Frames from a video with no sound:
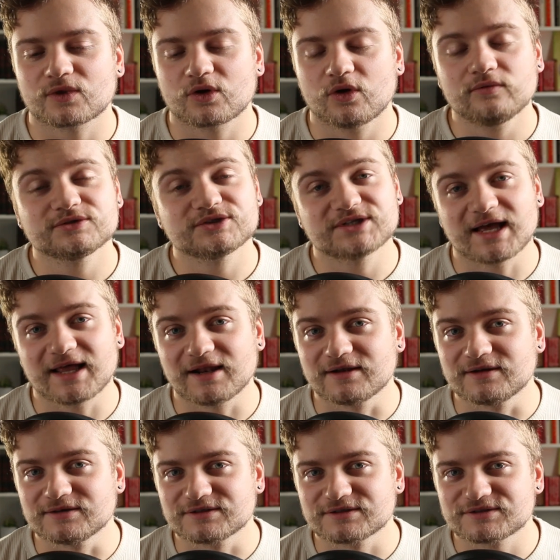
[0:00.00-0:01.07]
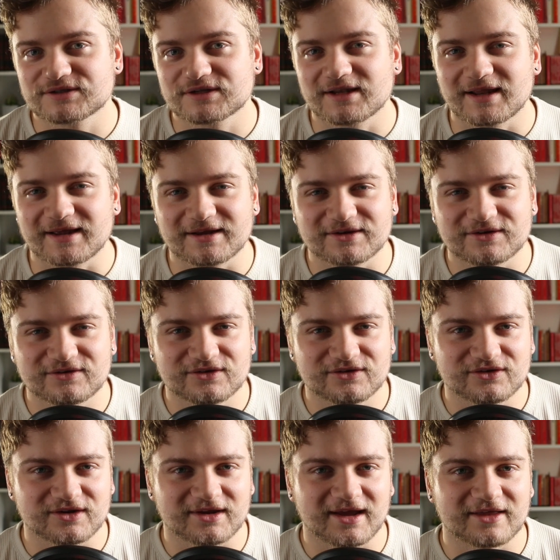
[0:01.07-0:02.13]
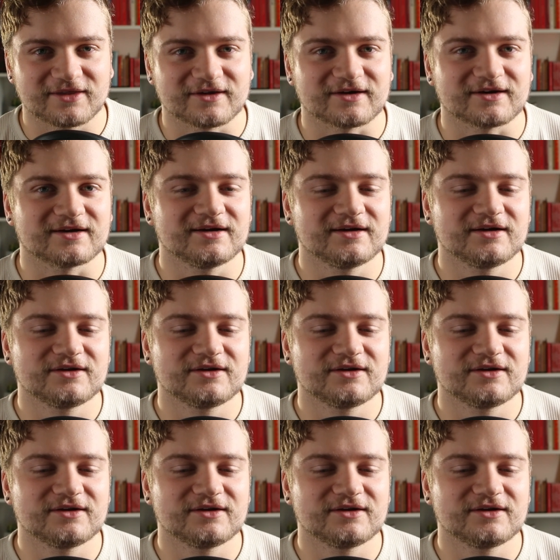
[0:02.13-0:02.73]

of cells linked together